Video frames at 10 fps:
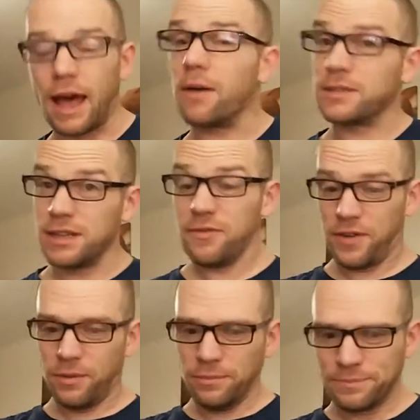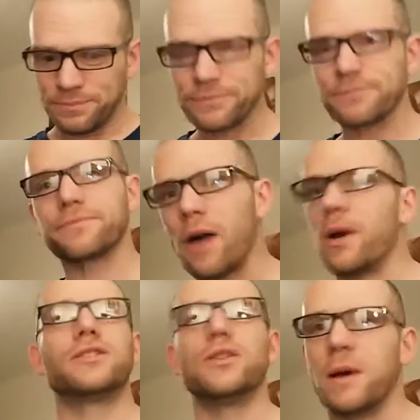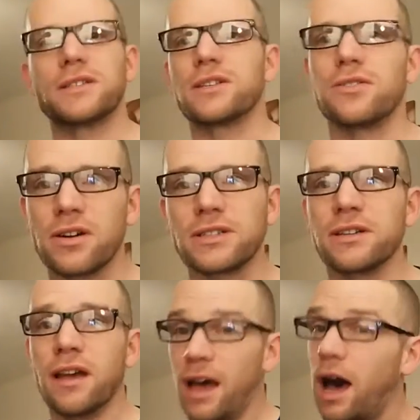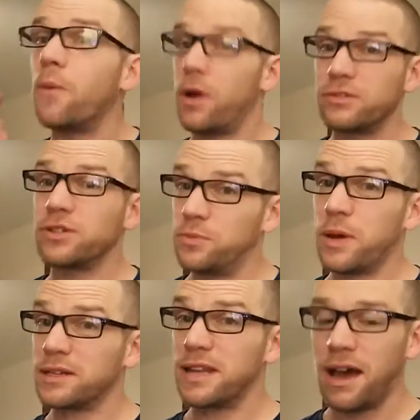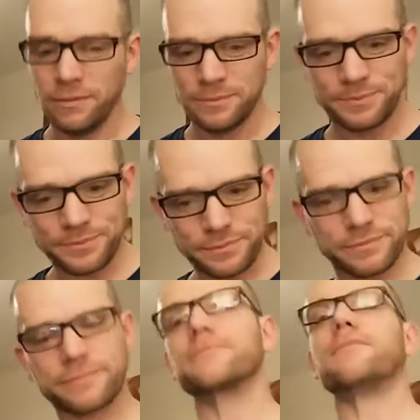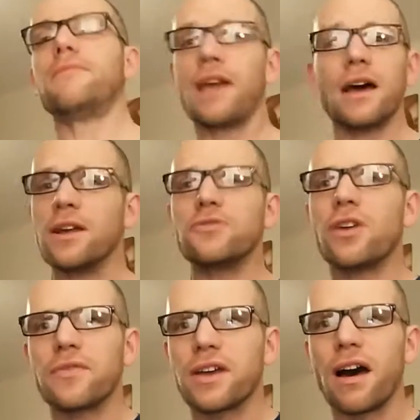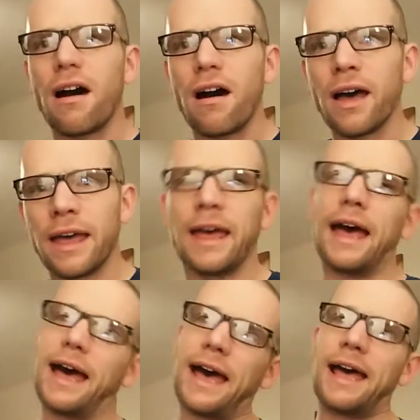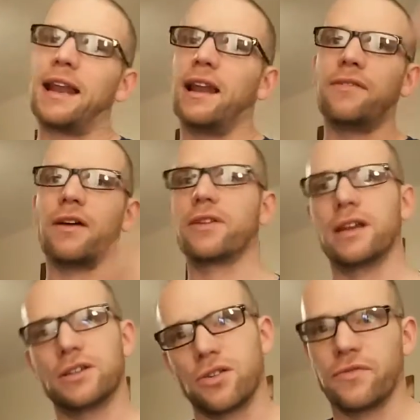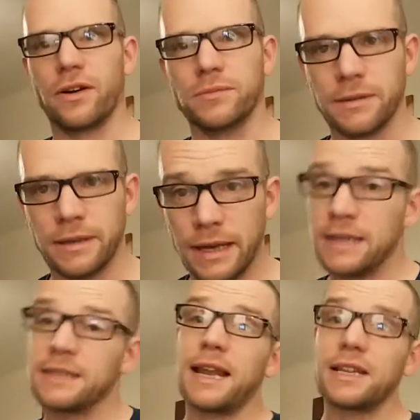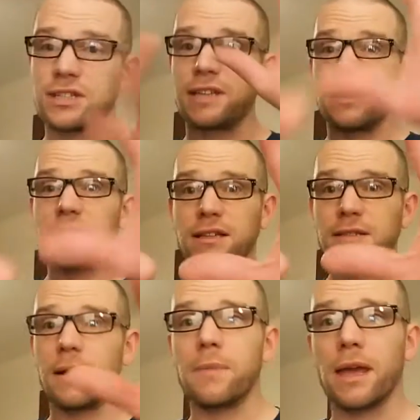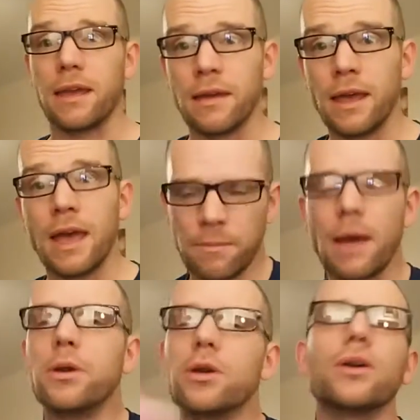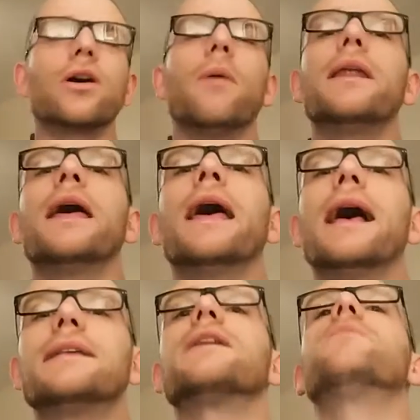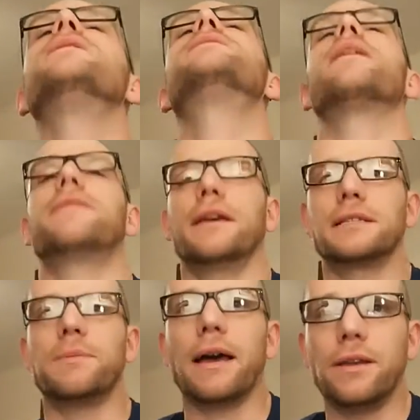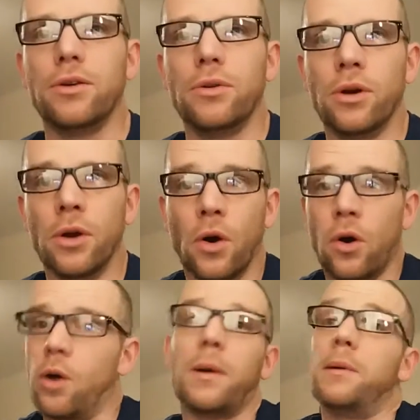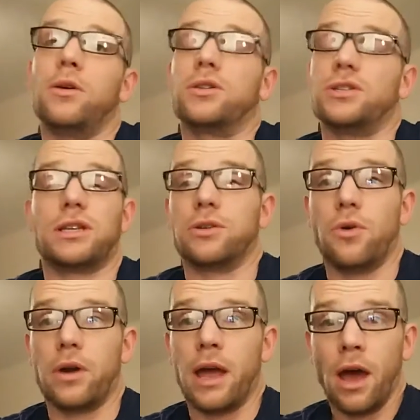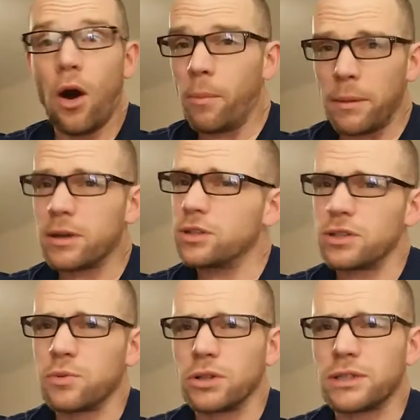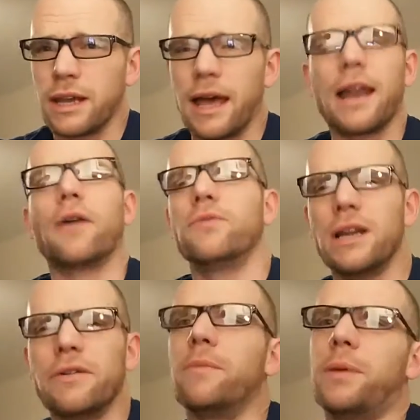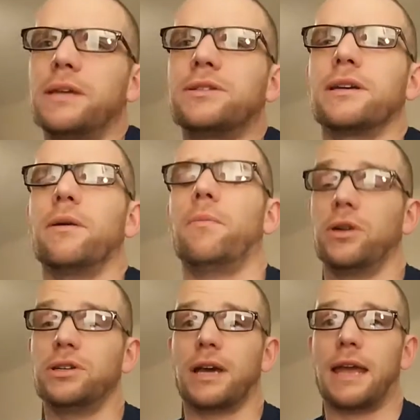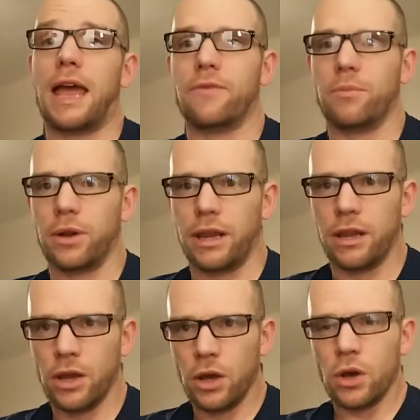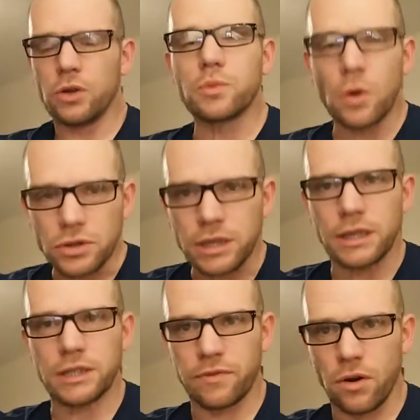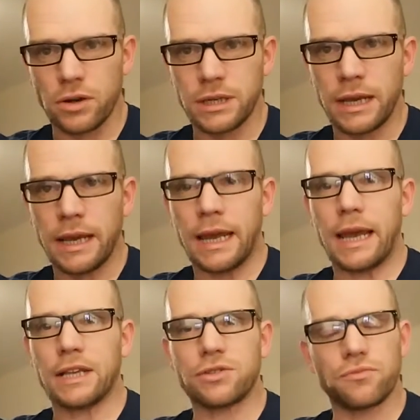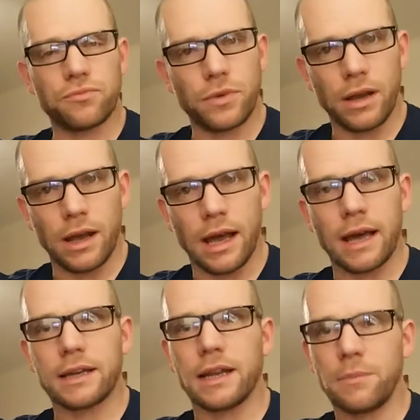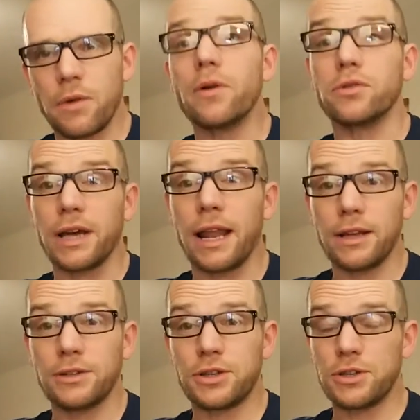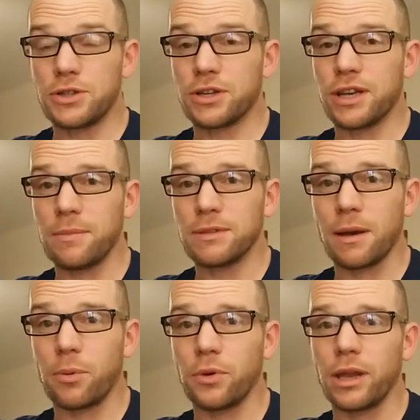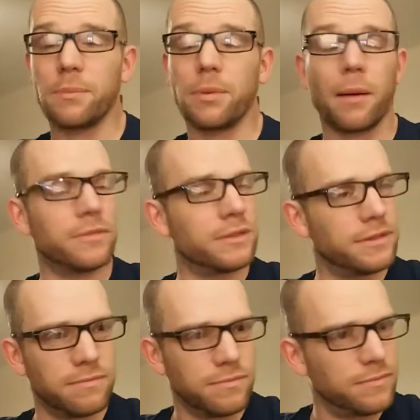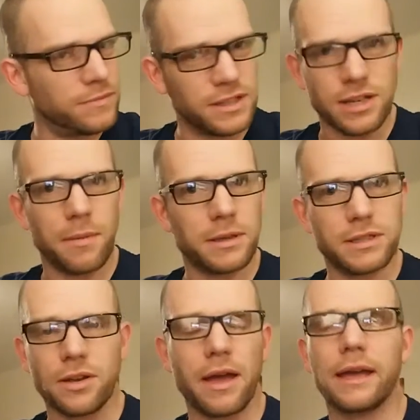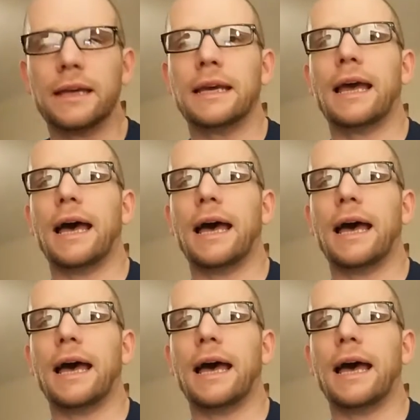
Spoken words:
I was in the film. I wear 2 pairs of socks. I'm wearing 2 pairs now. I don't drive a car. And I love Alfred Hitchcock films. So that's just 10 things about me. Maybe you can comment and tell me 10 things about you. Or maybe you could just ignore it. Or maybe you could just watch it. And I really, really appreciate everybody who's watching these vlogs. It's going to be a real challenge to keep this up all year, but I'm determined to do it.